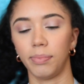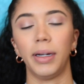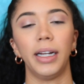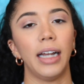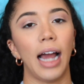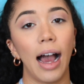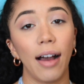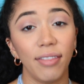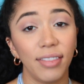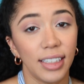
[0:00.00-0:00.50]
but
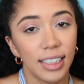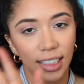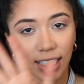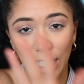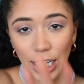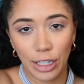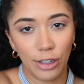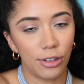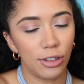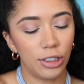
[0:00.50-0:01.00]

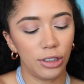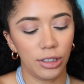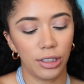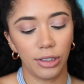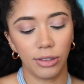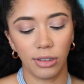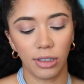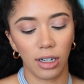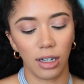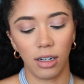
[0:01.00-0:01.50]
obviously you do
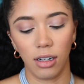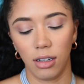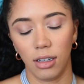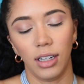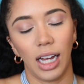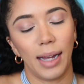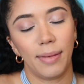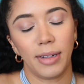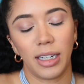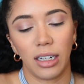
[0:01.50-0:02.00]
you,
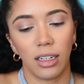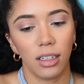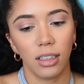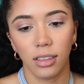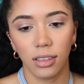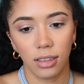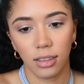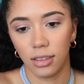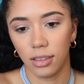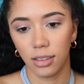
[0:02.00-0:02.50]
girl. I mean,
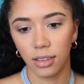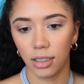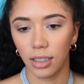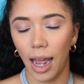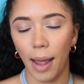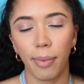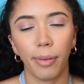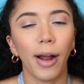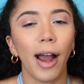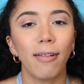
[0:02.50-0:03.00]

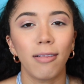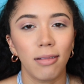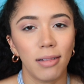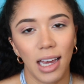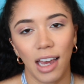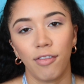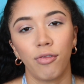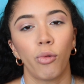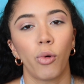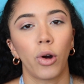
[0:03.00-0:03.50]
I
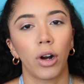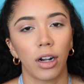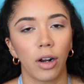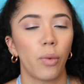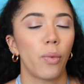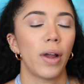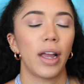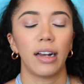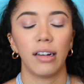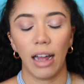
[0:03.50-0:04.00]
probably have worn
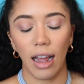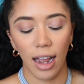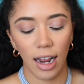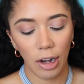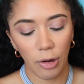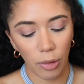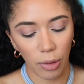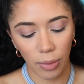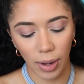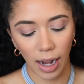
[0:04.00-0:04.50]
a winged eye
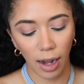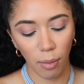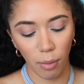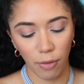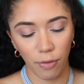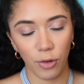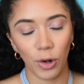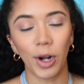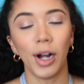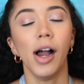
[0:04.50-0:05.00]
to a wedding
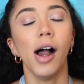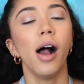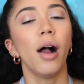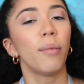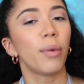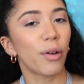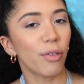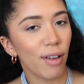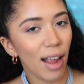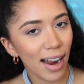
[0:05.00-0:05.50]
before,
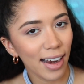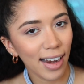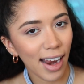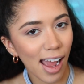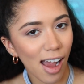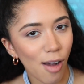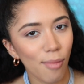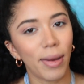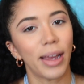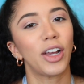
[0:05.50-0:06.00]
but right
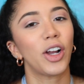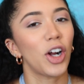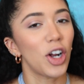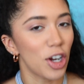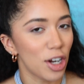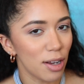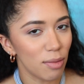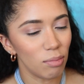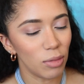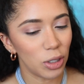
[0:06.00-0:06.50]
now my
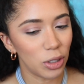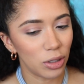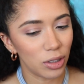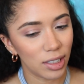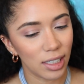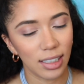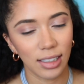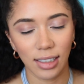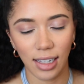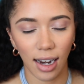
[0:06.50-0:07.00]
current
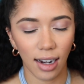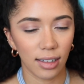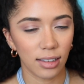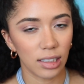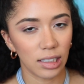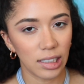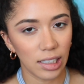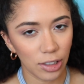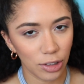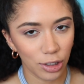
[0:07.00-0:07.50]
mood is that
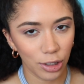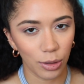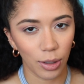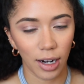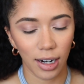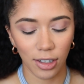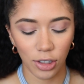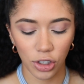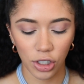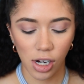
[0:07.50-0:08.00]
it's a little too
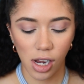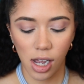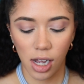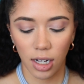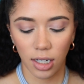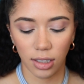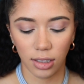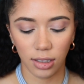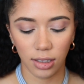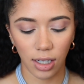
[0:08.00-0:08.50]
harsh.
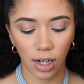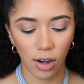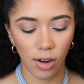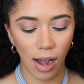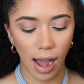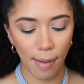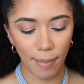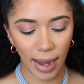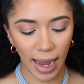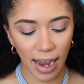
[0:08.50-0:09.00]

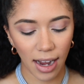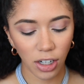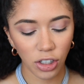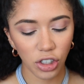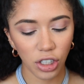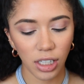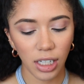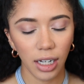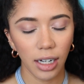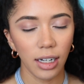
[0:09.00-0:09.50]
So I'm
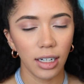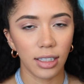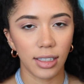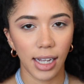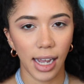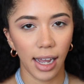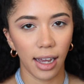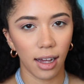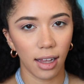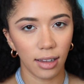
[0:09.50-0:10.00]
actually going to
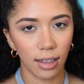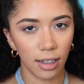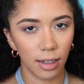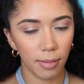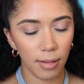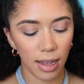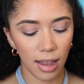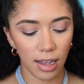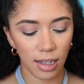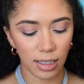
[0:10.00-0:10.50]
take a
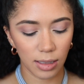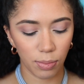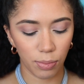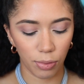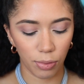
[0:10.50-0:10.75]
little bit of this